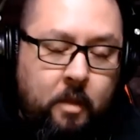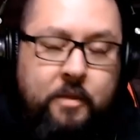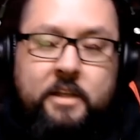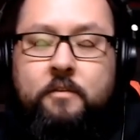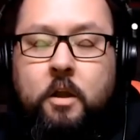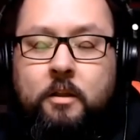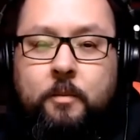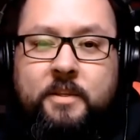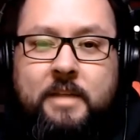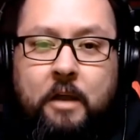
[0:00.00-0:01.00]
Things have gone a
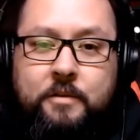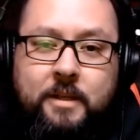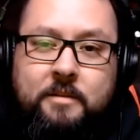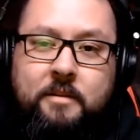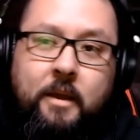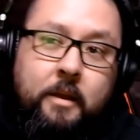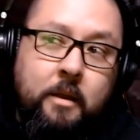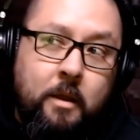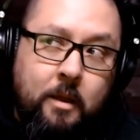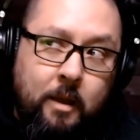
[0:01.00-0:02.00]
little bit south since
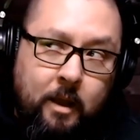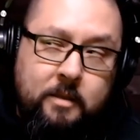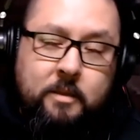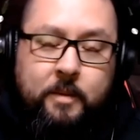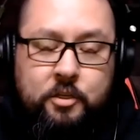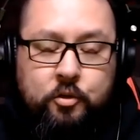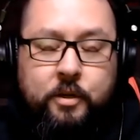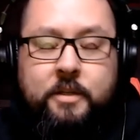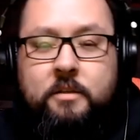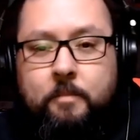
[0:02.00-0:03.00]
then. Some
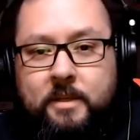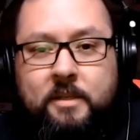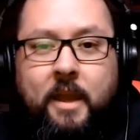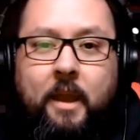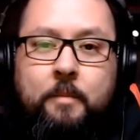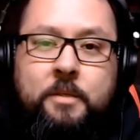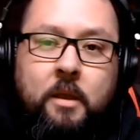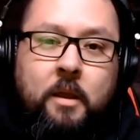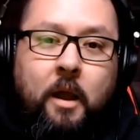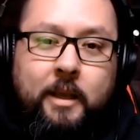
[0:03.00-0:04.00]
injuries, some missed games,
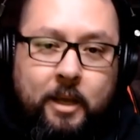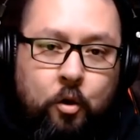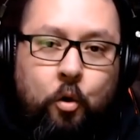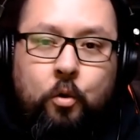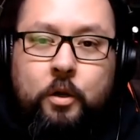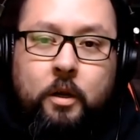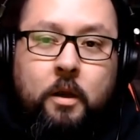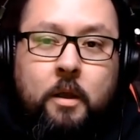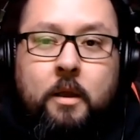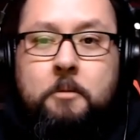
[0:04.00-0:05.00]
a year older.